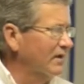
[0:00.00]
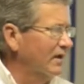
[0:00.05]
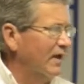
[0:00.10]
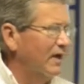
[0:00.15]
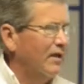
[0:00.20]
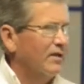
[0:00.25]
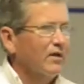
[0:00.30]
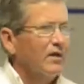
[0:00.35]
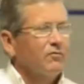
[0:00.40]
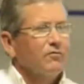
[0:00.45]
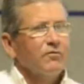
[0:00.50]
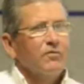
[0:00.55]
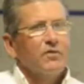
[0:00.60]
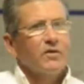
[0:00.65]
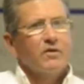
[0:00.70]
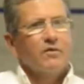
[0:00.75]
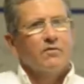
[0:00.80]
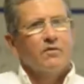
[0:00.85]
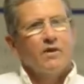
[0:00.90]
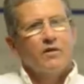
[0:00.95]
And
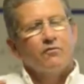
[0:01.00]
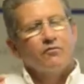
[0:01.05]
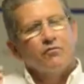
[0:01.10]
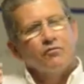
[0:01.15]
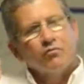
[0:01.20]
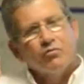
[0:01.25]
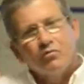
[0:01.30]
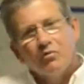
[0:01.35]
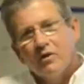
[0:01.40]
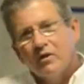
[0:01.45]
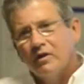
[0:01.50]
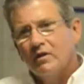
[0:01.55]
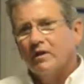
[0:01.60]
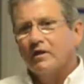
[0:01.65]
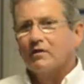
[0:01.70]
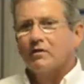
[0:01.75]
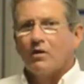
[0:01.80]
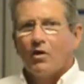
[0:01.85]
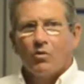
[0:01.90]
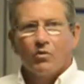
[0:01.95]
they've
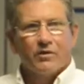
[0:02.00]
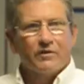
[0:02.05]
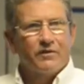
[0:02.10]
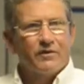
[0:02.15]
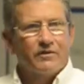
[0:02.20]
really lowered